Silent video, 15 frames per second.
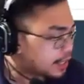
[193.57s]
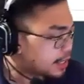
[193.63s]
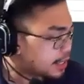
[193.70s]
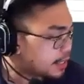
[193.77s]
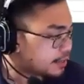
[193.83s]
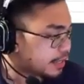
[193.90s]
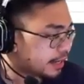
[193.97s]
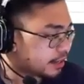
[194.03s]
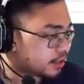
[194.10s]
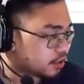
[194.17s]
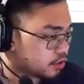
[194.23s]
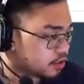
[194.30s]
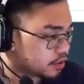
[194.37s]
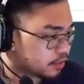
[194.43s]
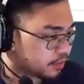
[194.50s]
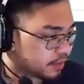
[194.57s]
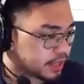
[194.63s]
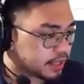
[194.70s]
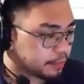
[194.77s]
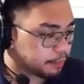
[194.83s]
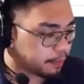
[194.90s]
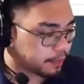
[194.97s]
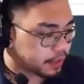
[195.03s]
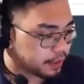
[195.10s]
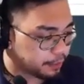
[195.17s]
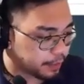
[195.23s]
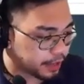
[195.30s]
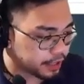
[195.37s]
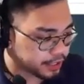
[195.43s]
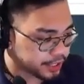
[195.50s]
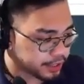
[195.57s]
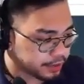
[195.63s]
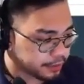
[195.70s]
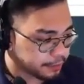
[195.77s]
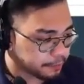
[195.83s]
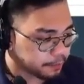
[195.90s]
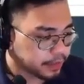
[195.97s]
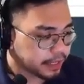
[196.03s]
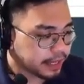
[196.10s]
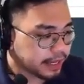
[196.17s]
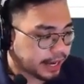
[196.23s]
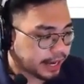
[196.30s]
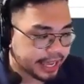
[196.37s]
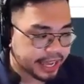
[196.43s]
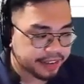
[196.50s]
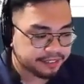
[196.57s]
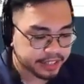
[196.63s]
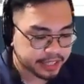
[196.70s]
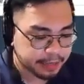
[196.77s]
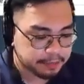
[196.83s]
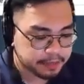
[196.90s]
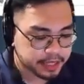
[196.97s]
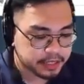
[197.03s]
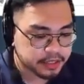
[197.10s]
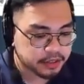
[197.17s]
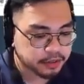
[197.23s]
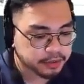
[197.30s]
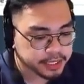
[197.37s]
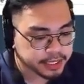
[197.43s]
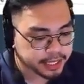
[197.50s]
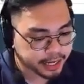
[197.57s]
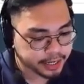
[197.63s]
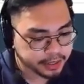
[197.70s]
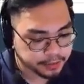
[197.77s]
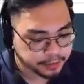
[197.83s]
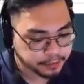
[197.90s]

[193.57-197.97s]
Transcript: diagnosed with depression, I have attempted suicide,